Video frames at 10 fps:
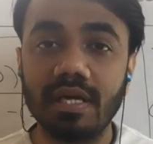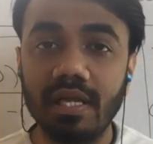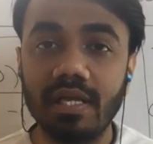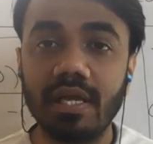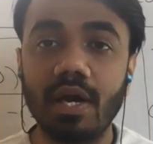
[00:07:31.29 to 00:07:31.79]

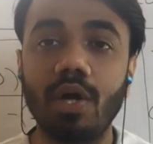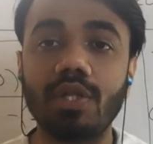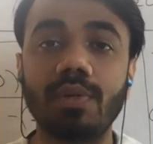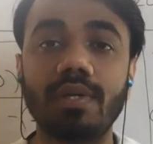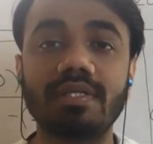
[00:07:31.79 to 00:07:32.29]
study
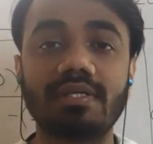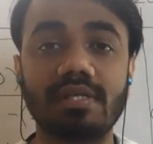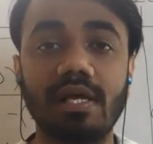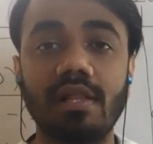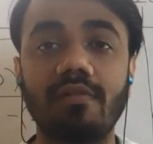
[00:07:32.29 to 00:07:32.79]
on
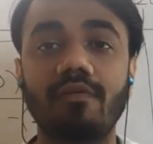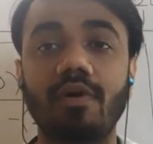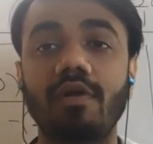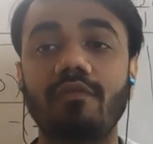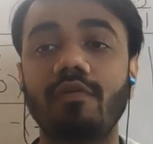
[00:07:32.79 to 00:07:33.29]
yourself
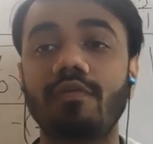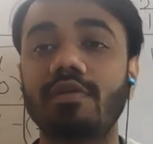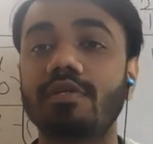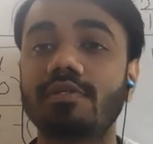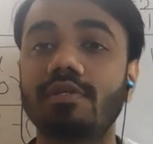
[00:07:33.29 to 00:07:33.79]
or if you
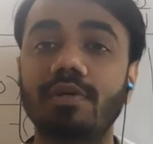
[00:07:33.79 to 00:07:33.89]
will just